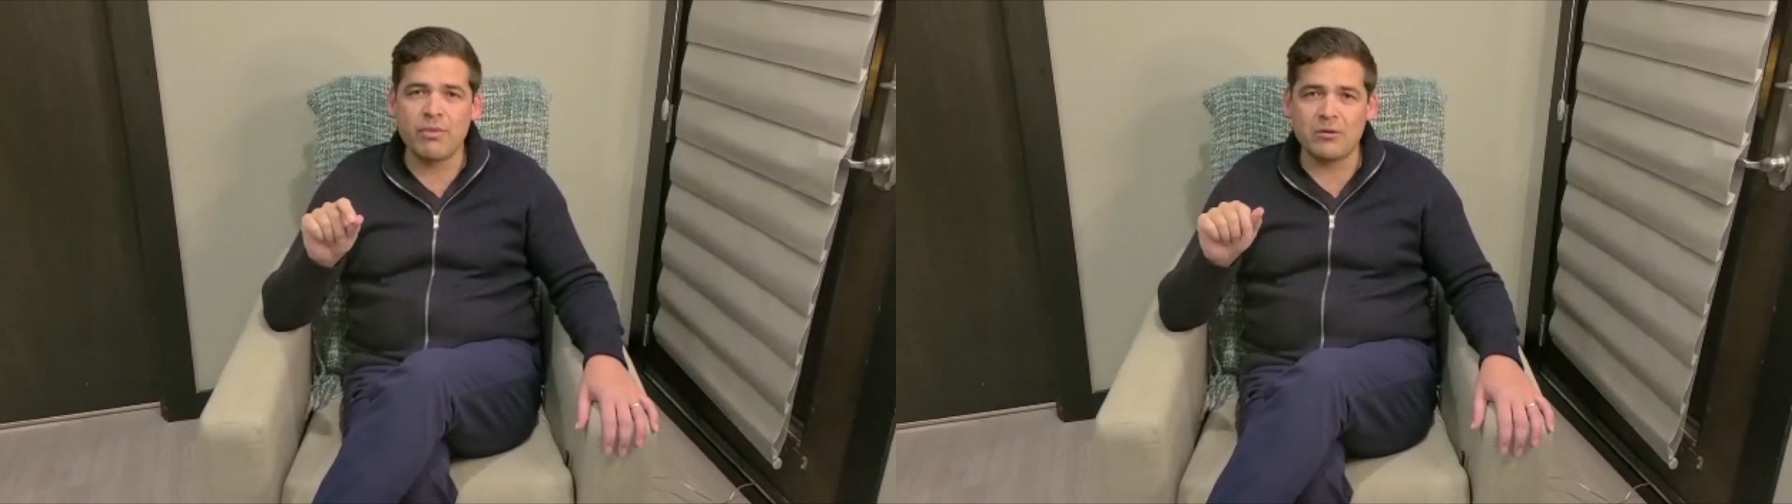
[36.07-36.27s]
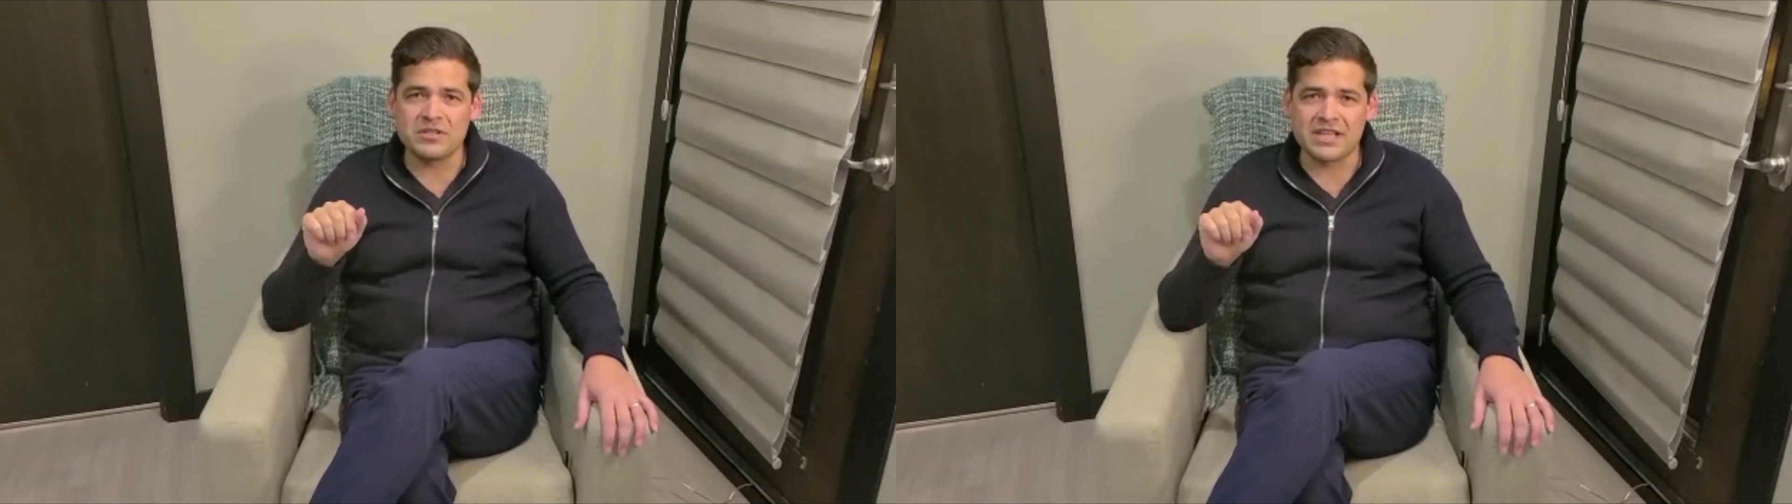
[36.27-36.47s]

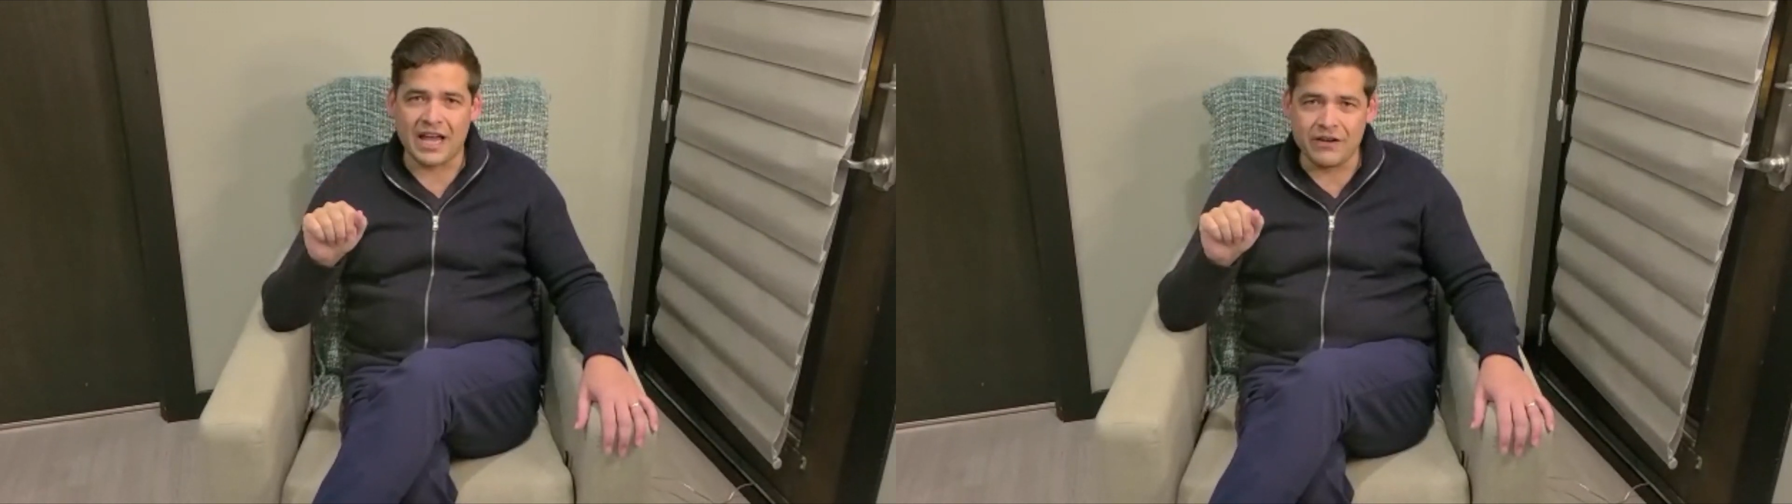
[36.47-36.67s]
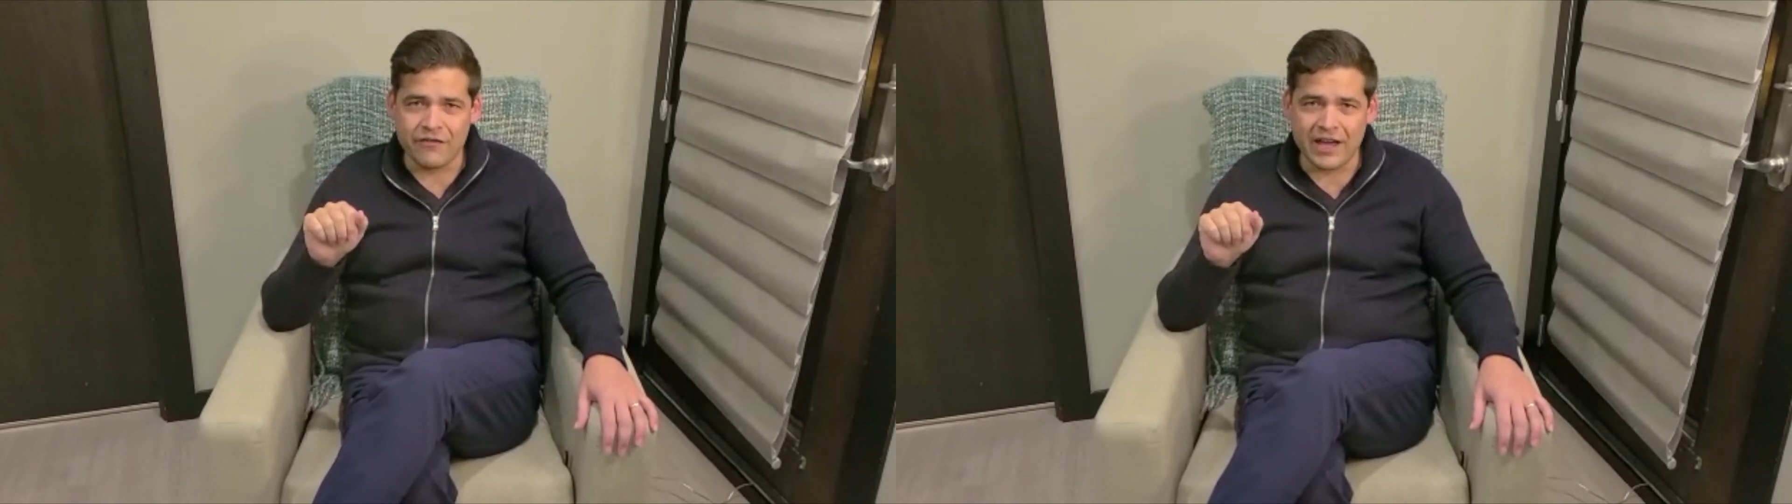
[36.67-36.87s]
about
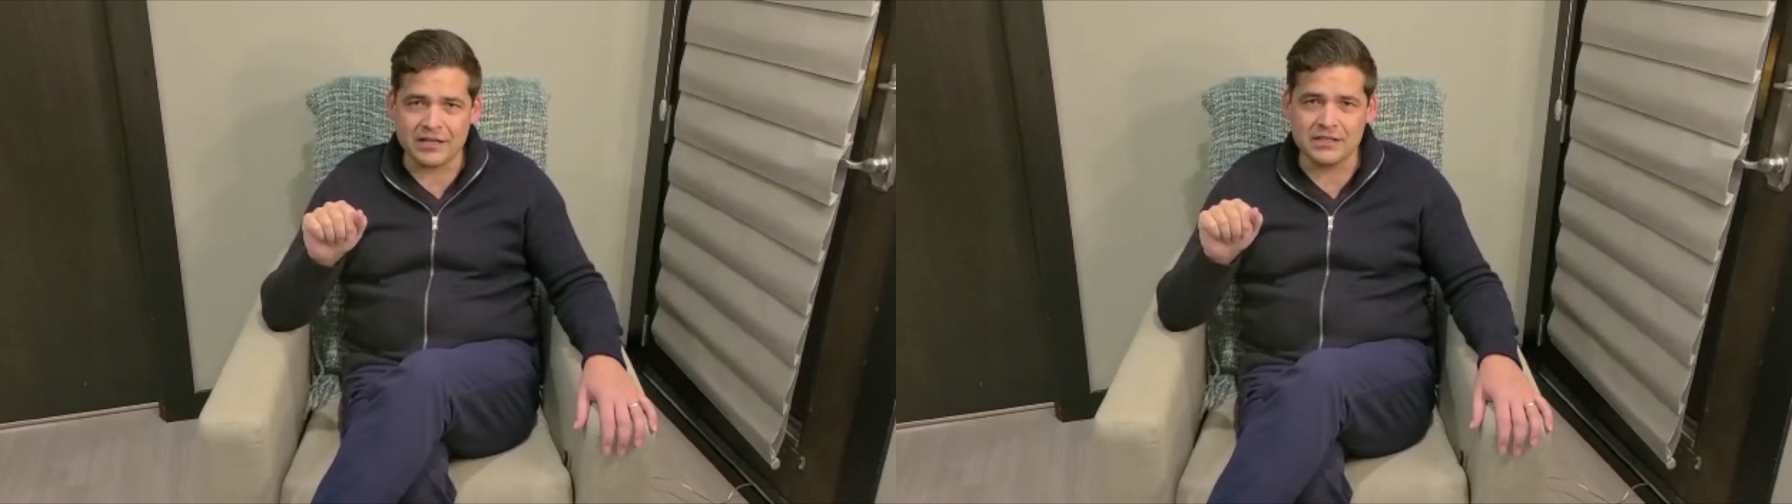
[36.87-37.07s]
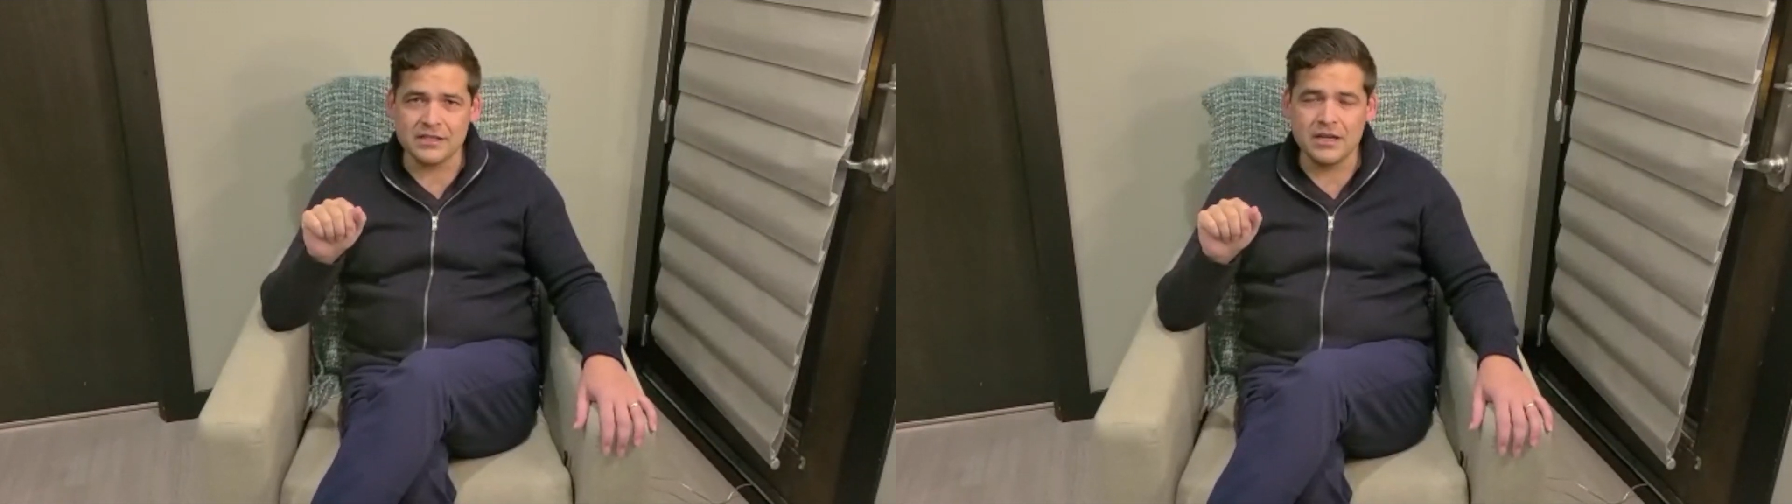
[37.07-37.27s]
side
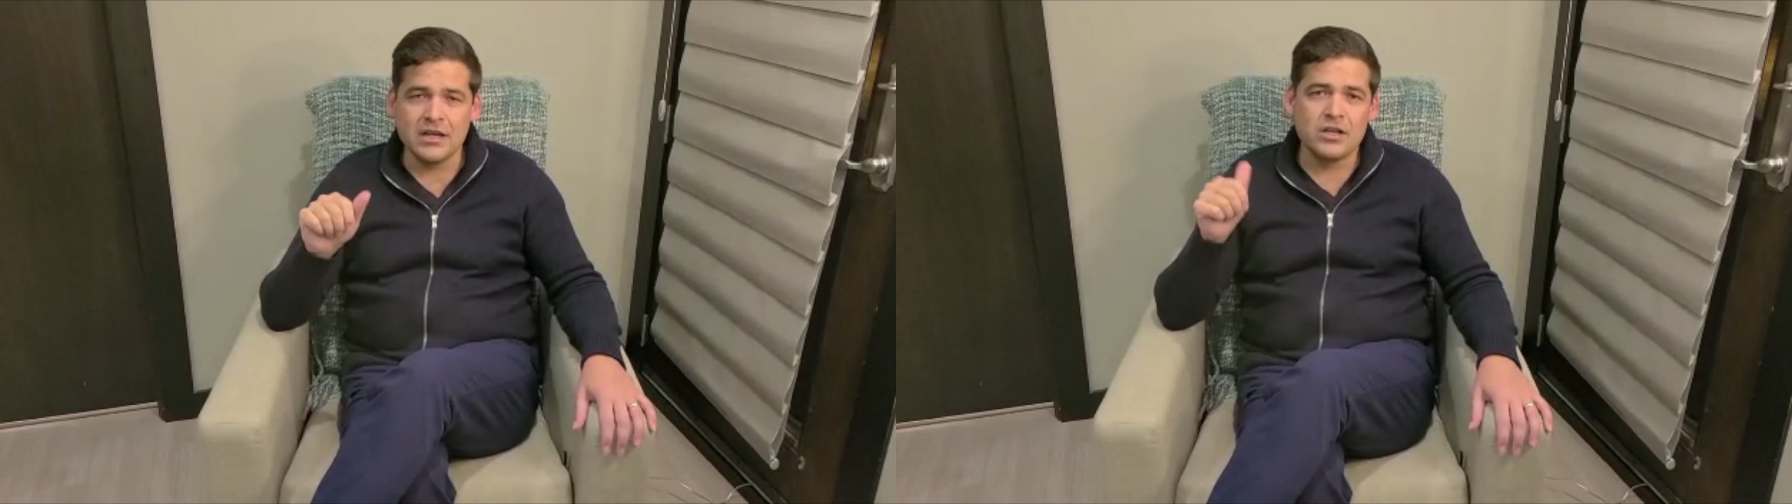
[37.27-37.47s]
effects.